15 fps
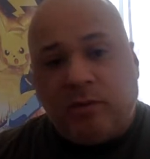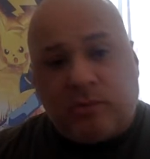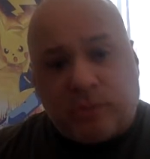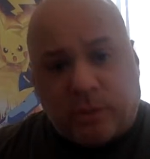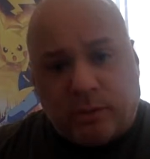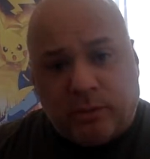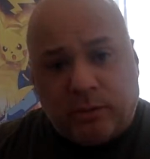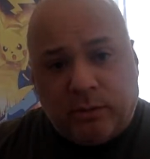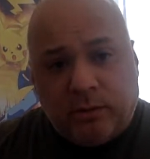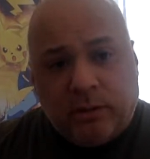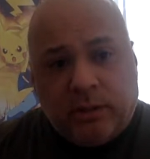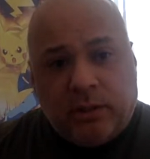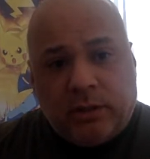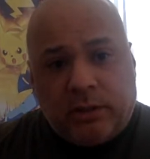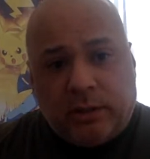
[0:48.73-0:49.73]
So
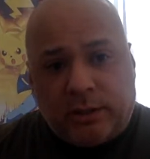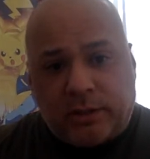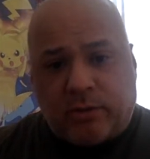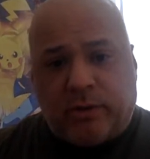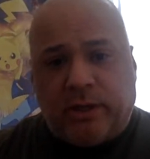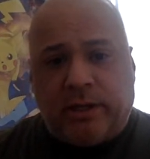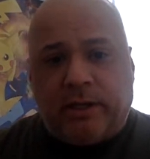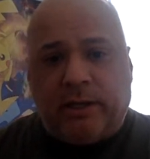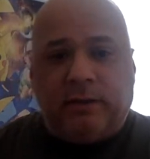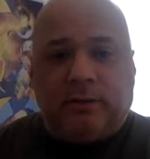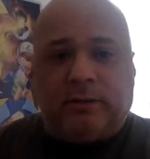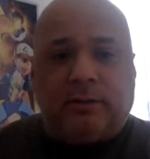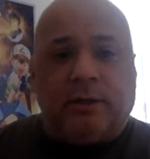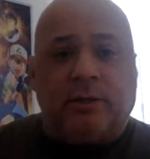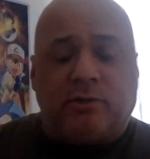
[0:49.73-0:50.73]
let's go ahead,
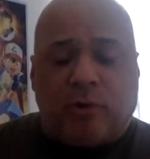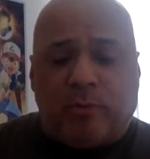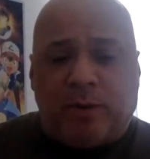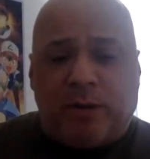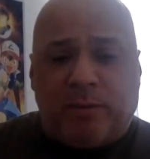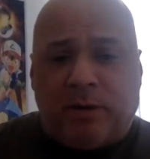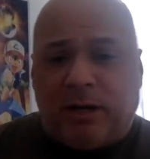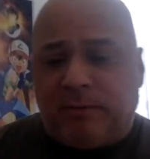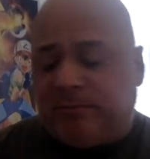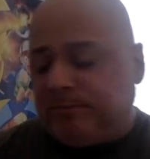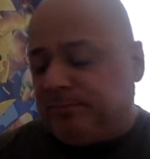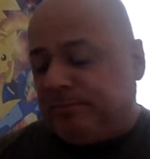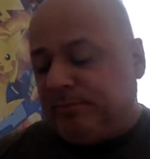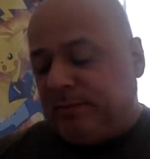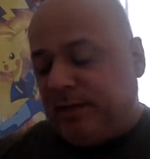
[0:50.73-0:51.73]
let's open them up,
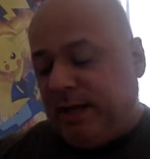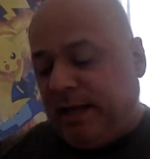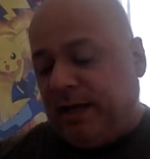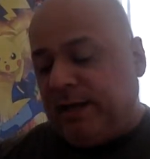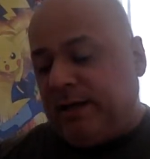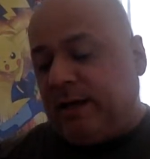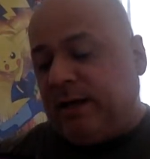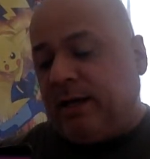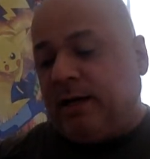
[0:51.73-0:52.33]
and